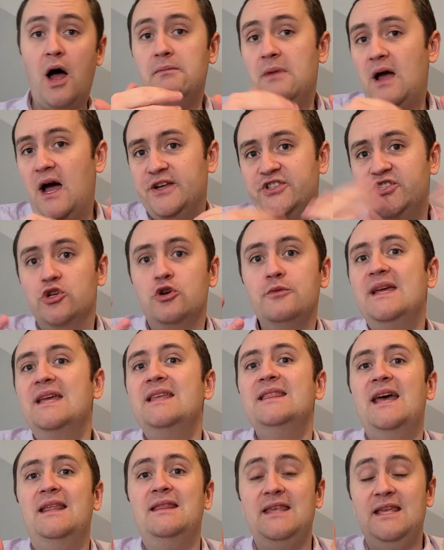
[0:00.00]
assuming
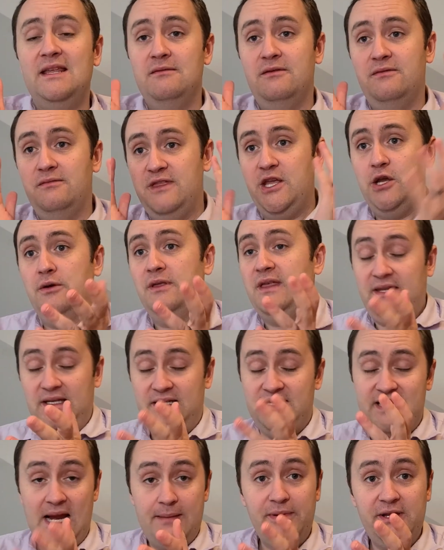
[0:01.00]
that the
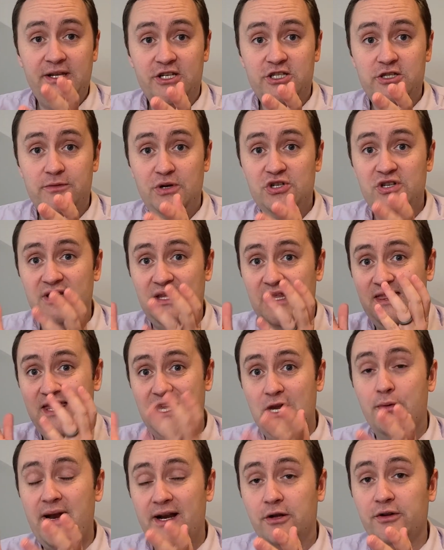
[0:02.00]
sampling distribution, the
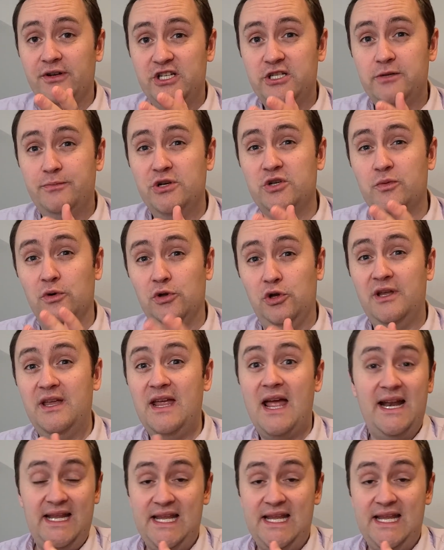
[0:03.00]
theoretical distribution we're looking at,